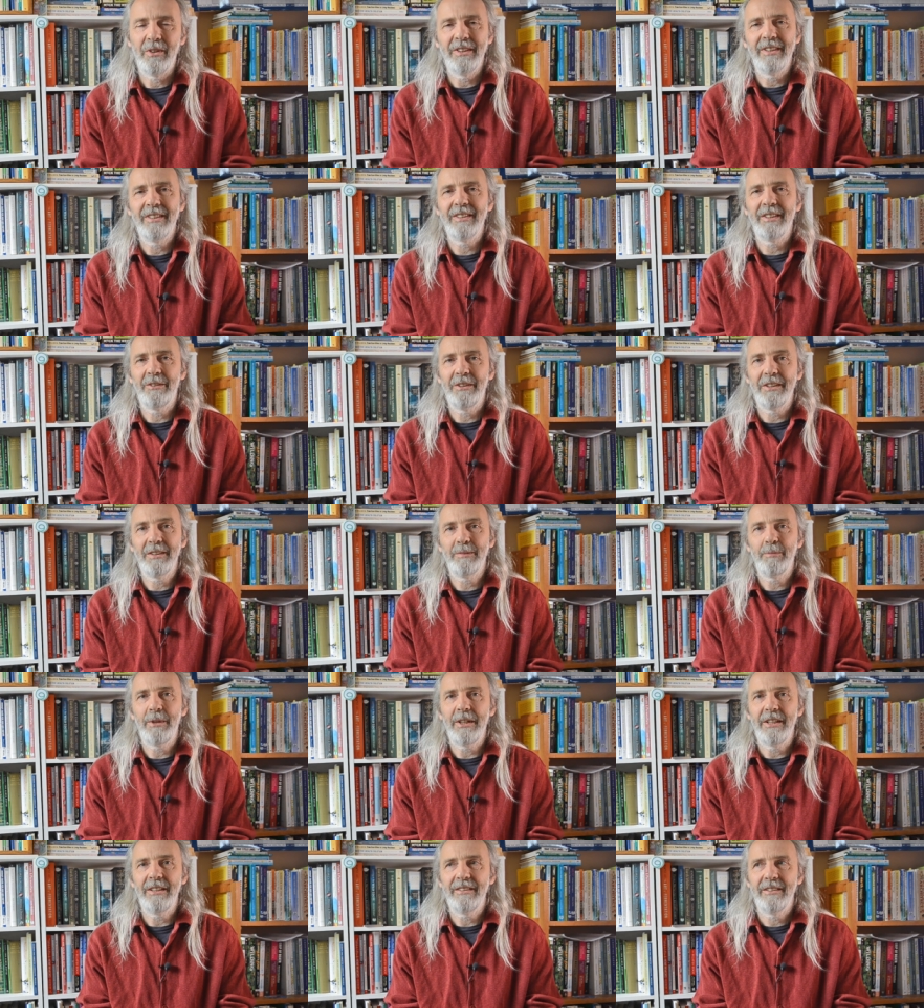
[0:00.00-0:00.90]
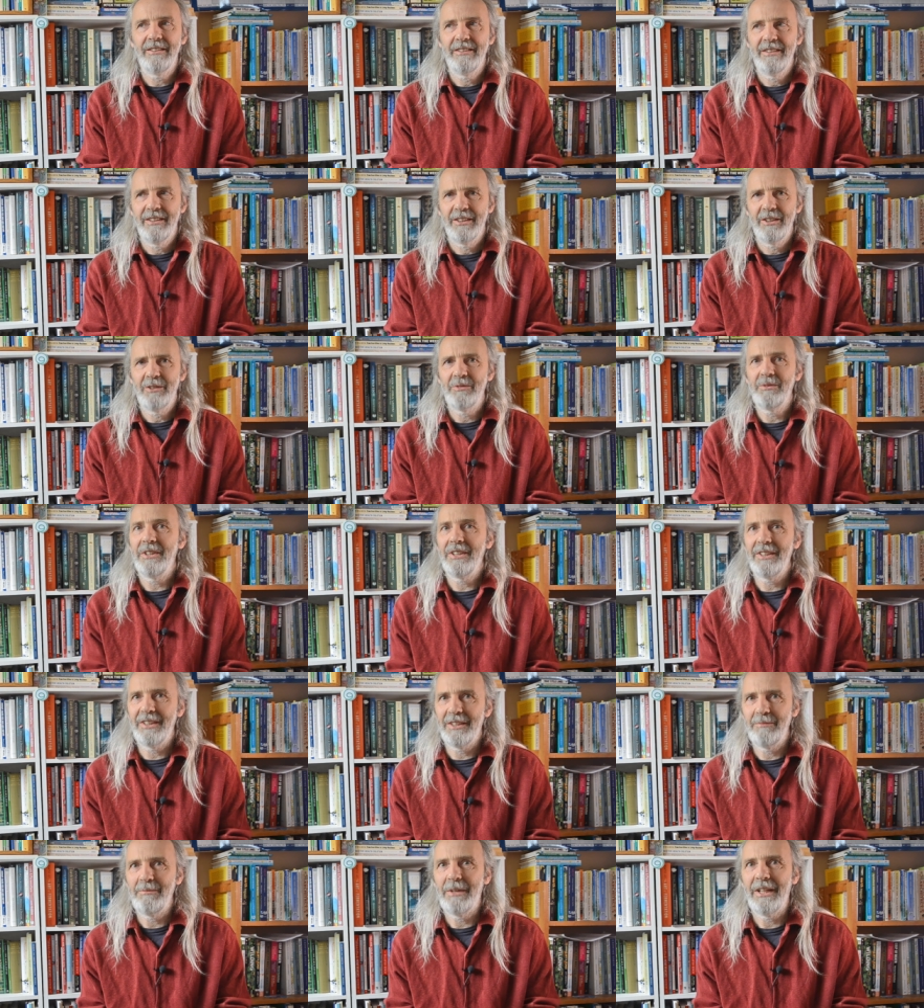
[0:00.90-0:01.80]
And so I spent quite a
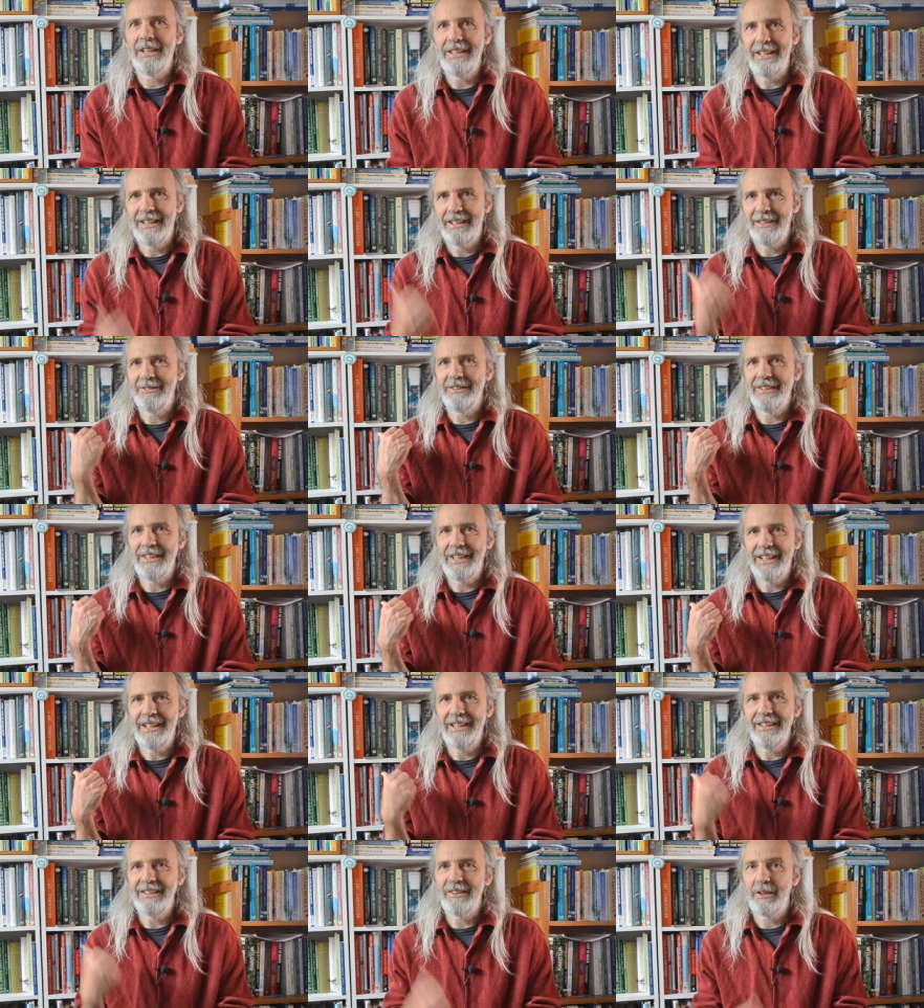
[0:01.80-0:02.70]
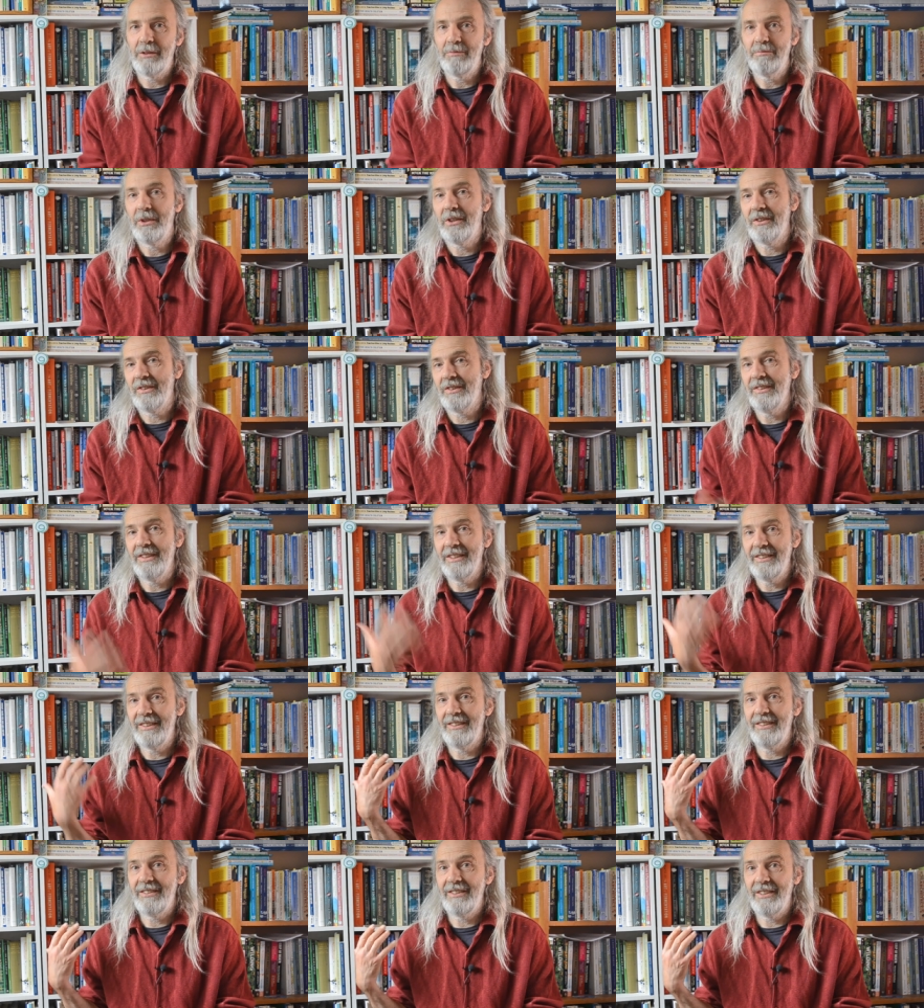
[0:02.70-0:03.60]
lot of money over the years on books. And
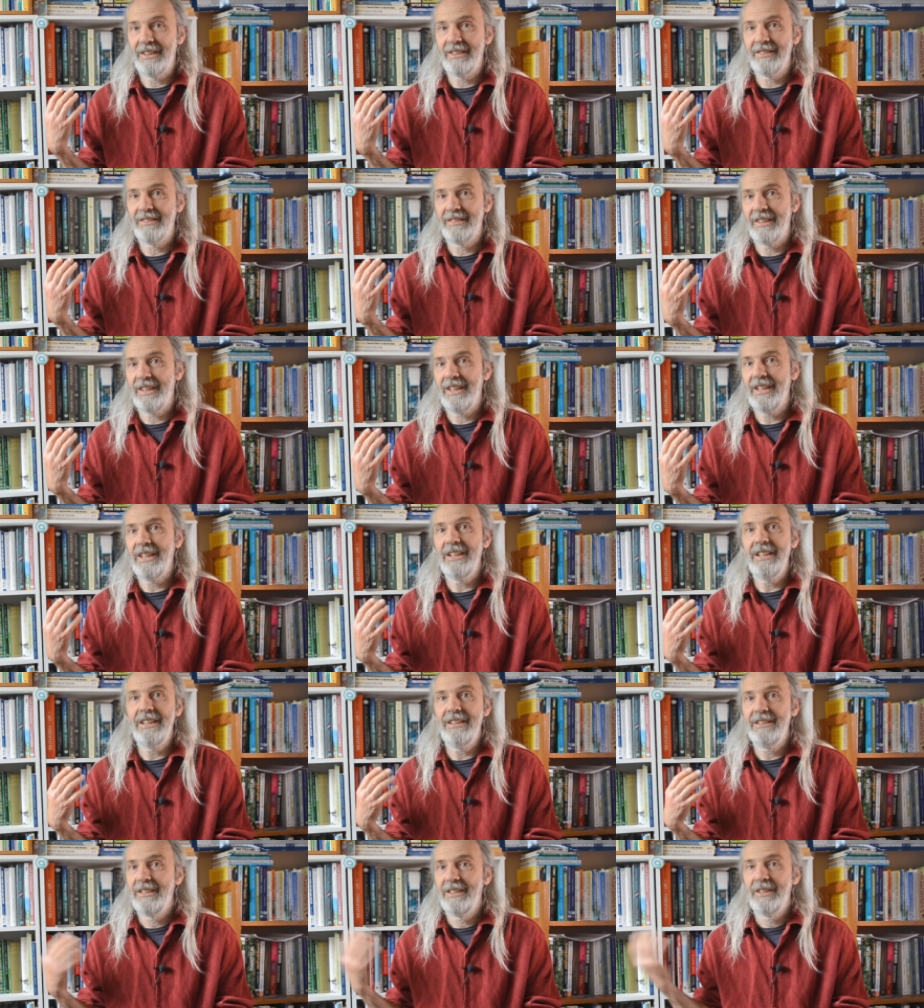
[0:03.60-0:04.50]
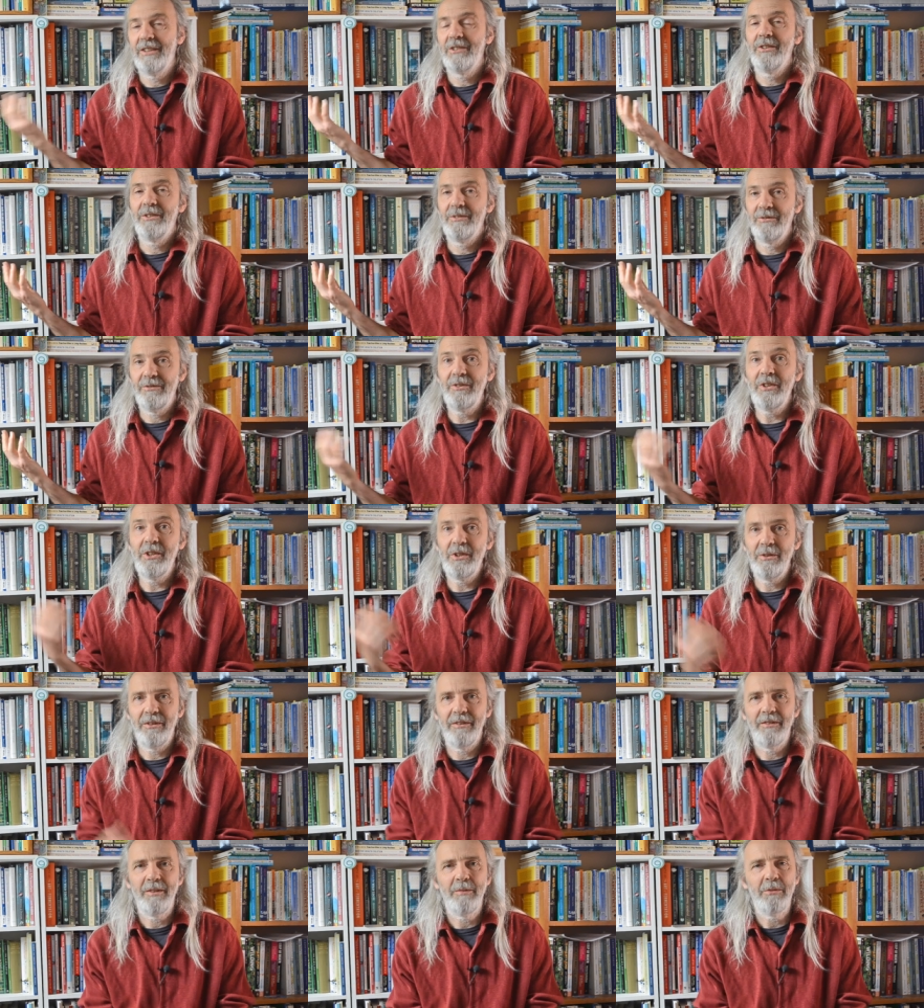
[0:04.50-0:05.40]
this is just a
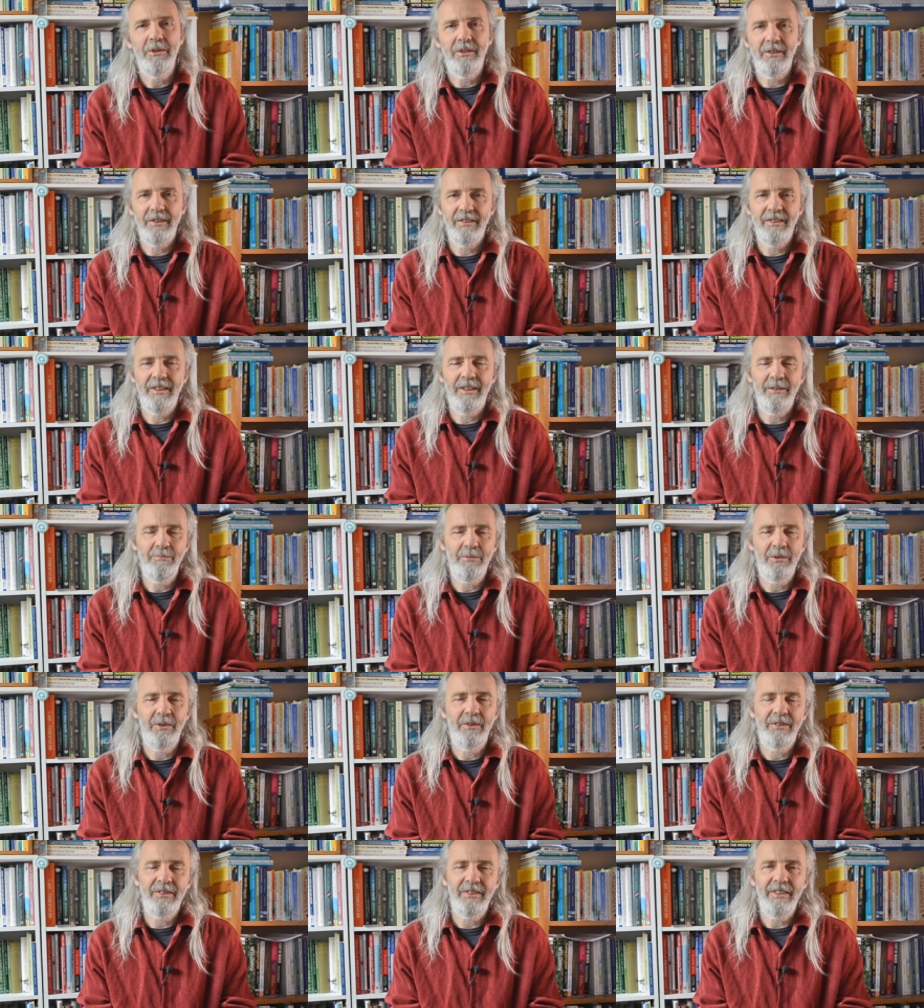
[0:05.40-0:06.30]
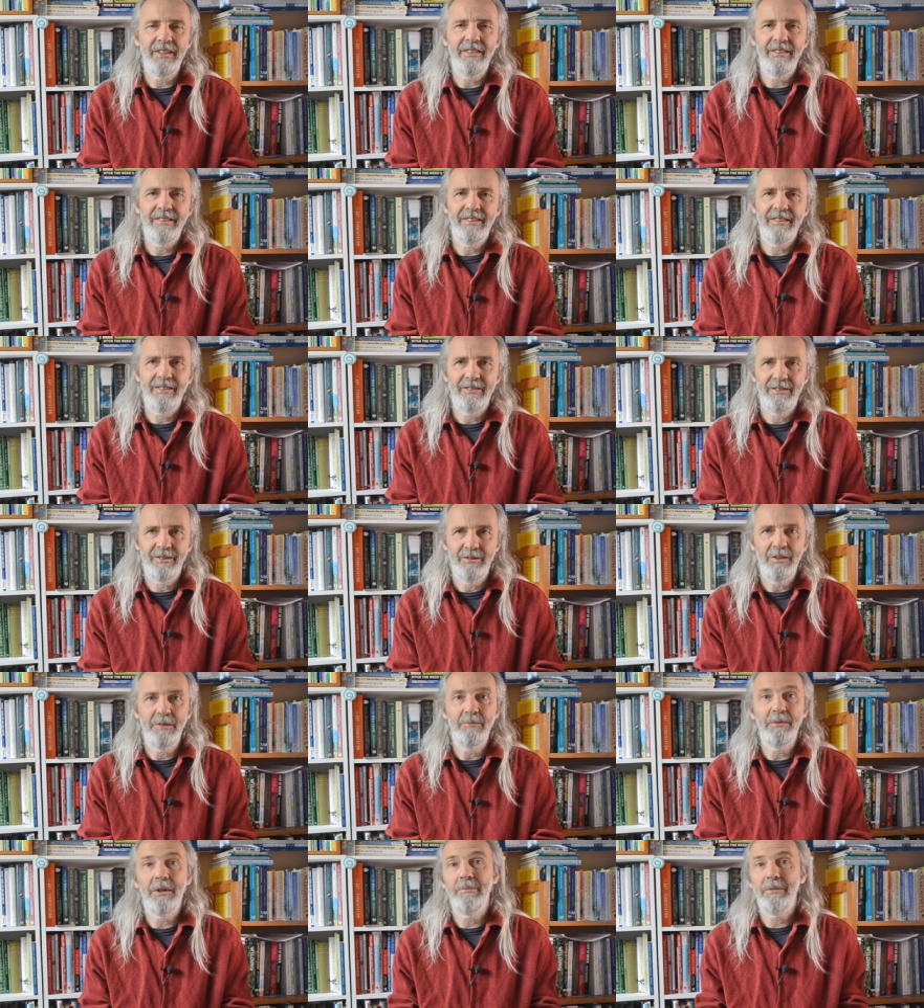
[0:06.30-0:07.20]
few of the books that I've bought since
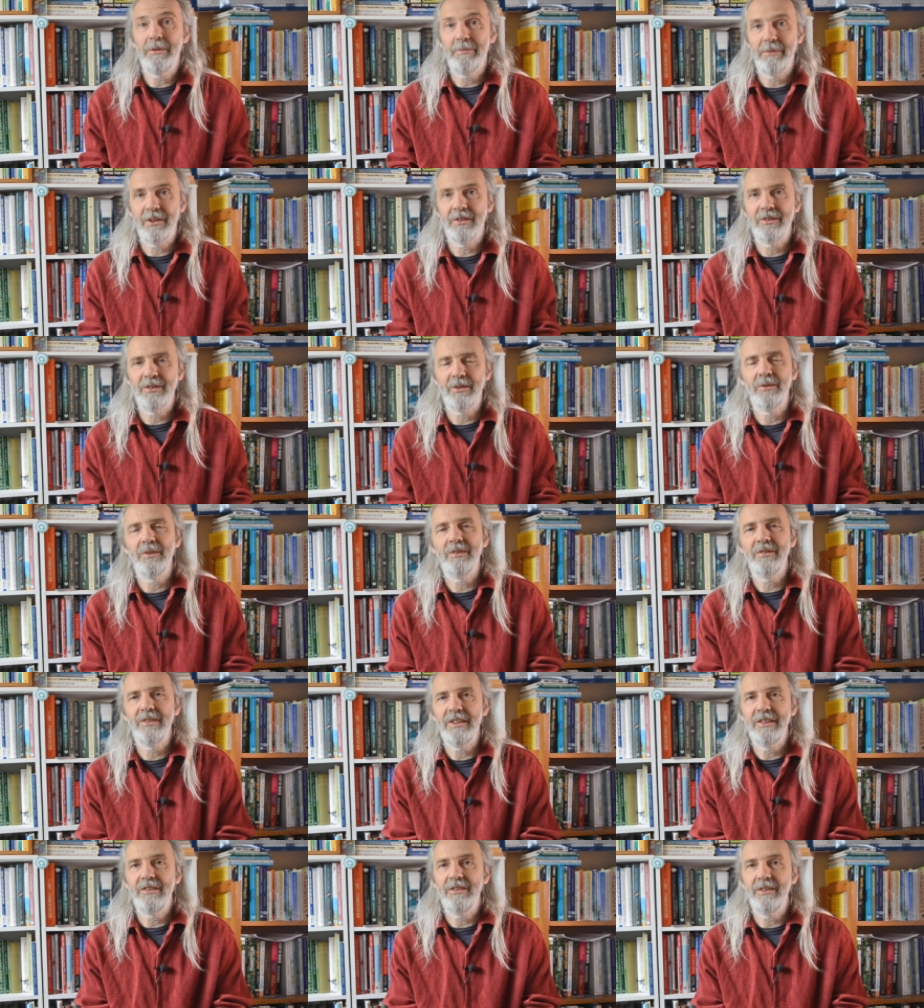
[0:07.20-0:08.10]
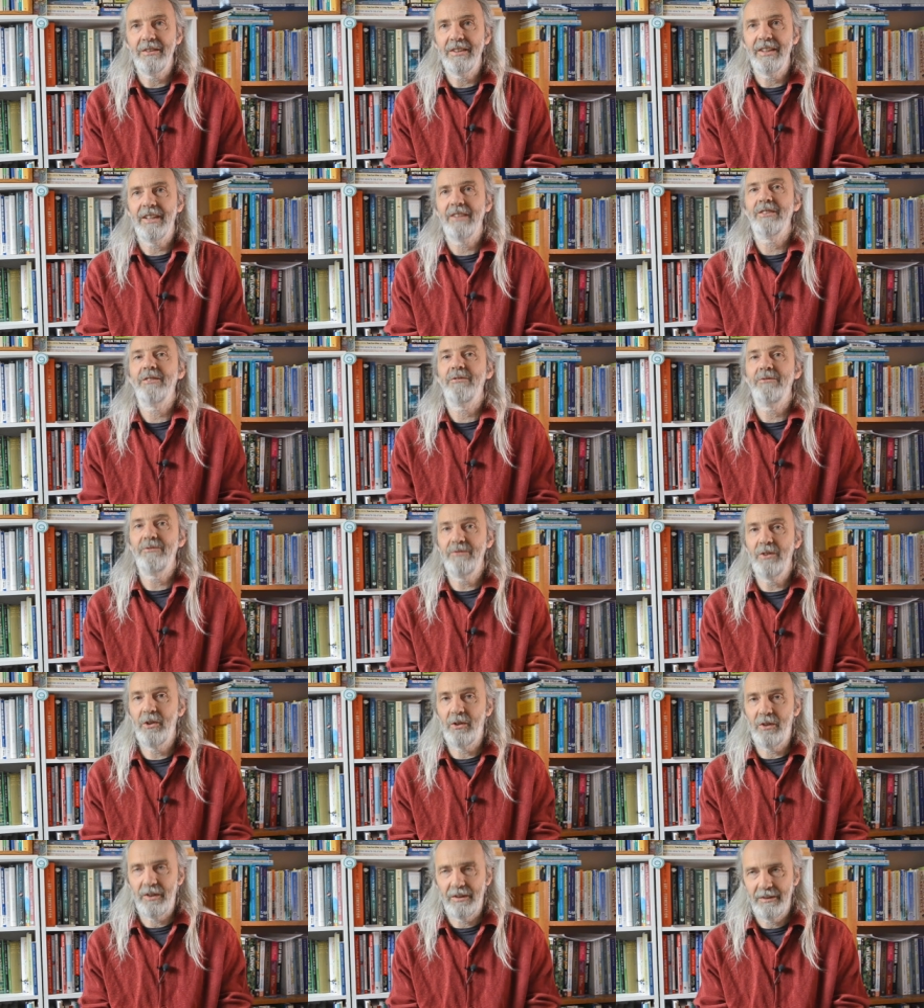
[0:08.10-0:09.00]
doing my permaculture course in
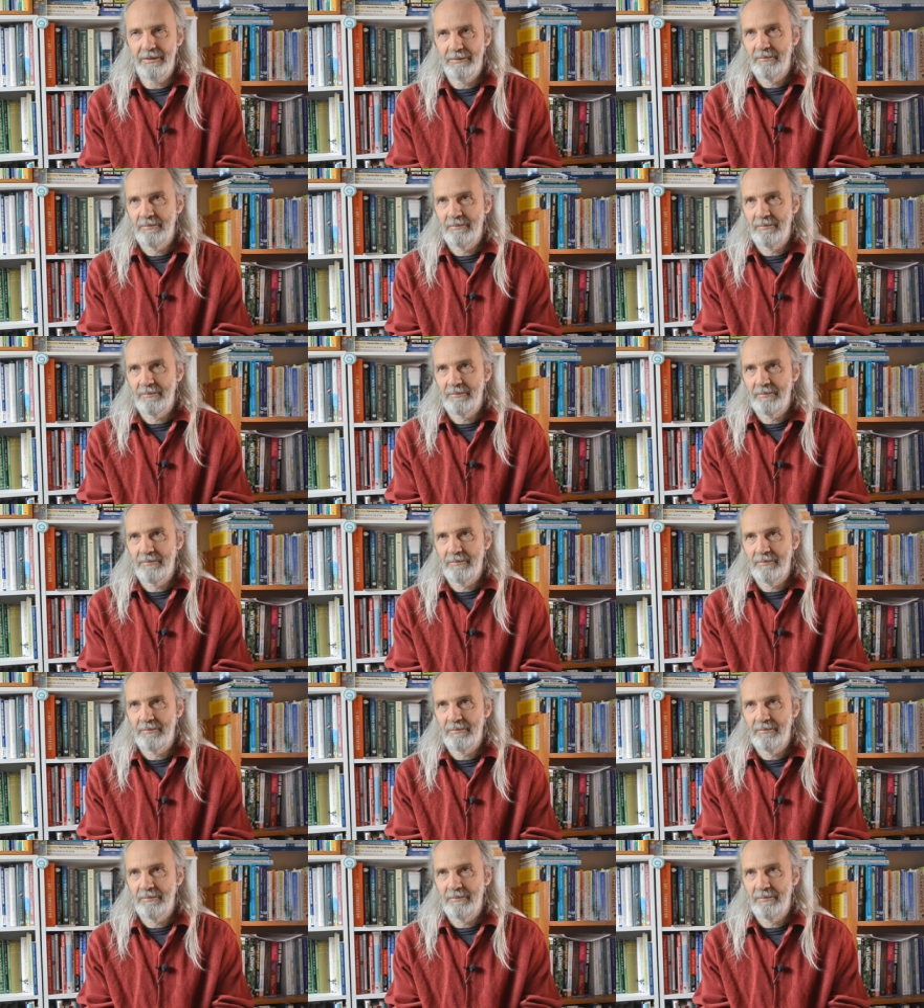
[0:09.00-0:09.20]
2004.